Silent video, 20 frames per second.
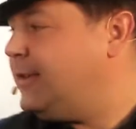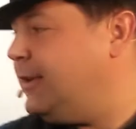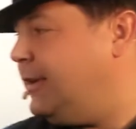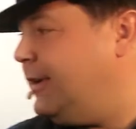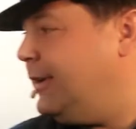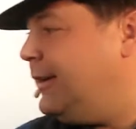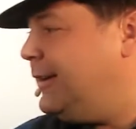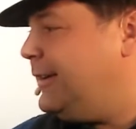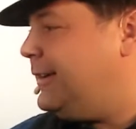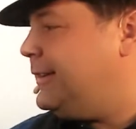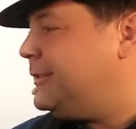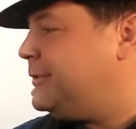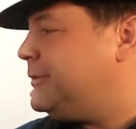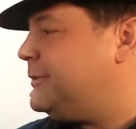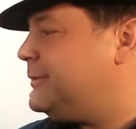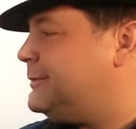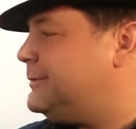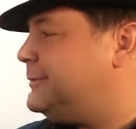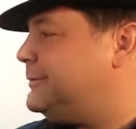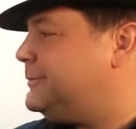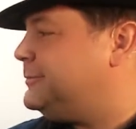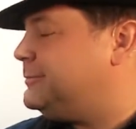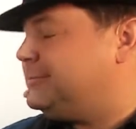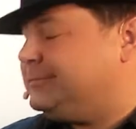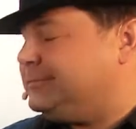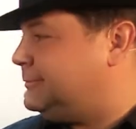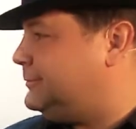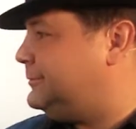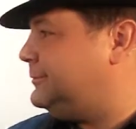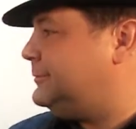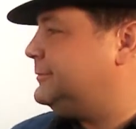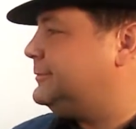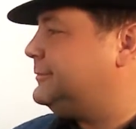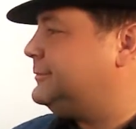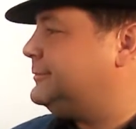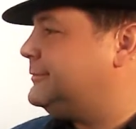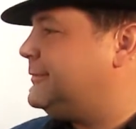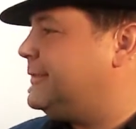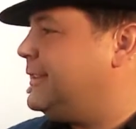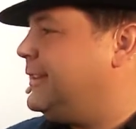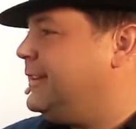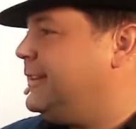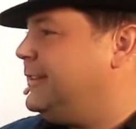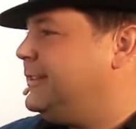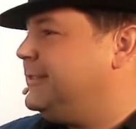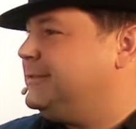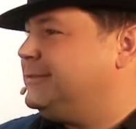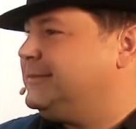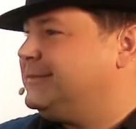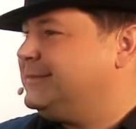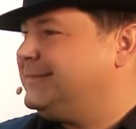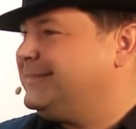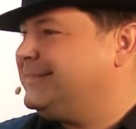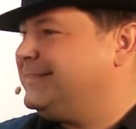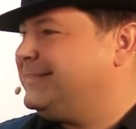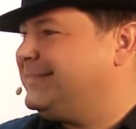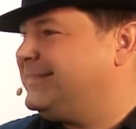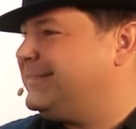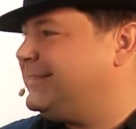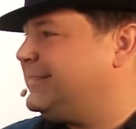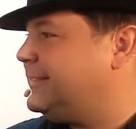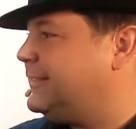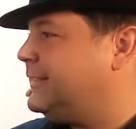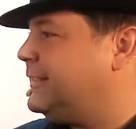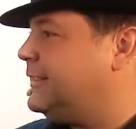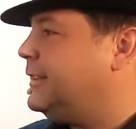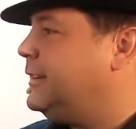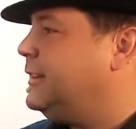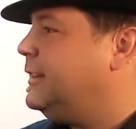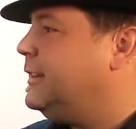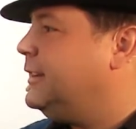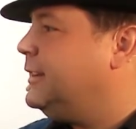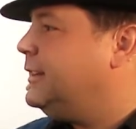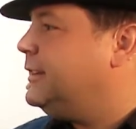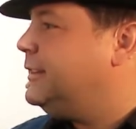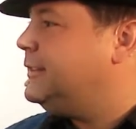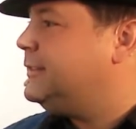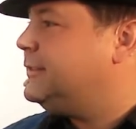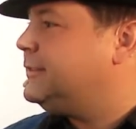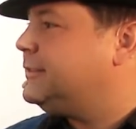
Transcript: [no speech]